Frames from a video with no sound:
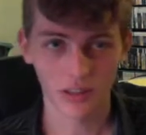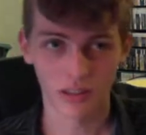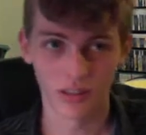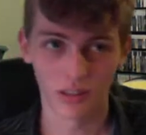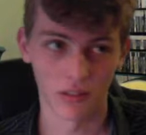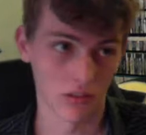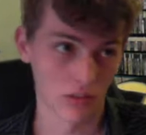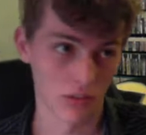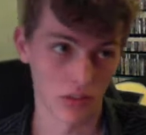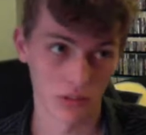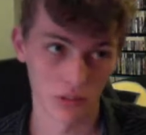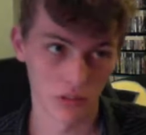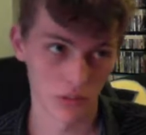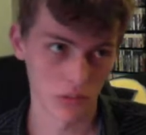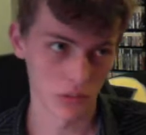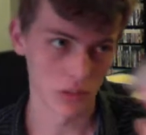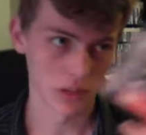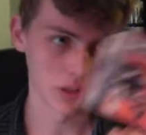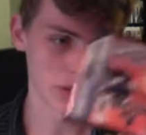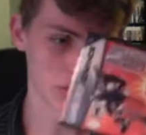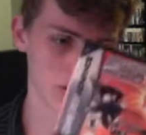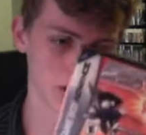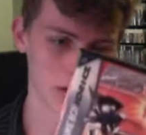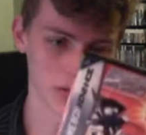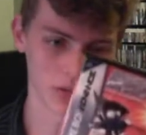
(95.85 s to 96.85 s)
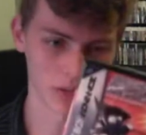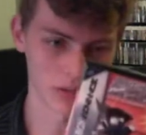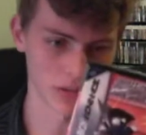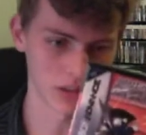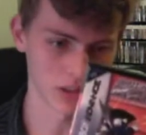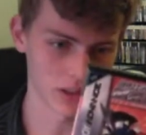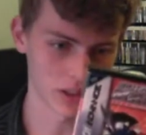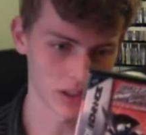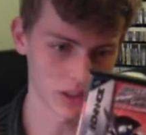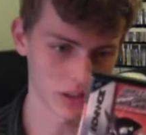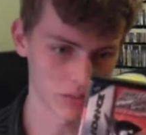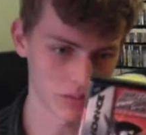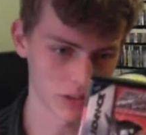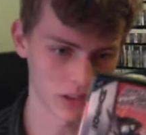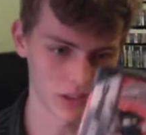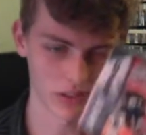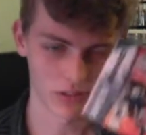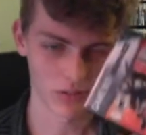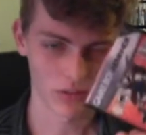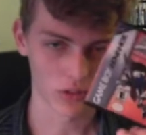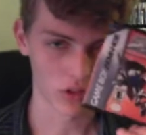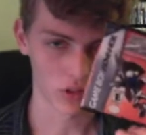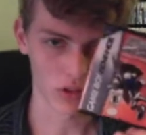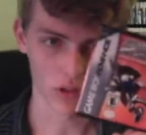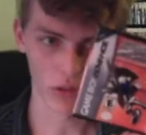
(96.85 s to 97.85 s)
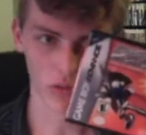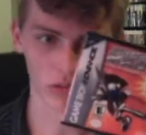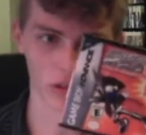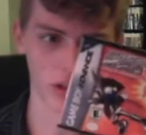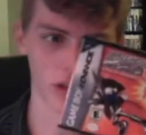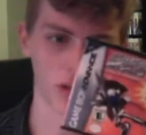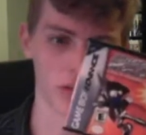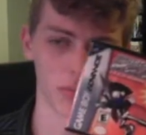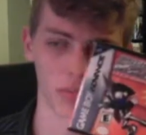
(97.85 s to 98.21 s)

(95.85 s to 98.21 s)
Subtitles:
If you've ever played a Bomberman game, like you go around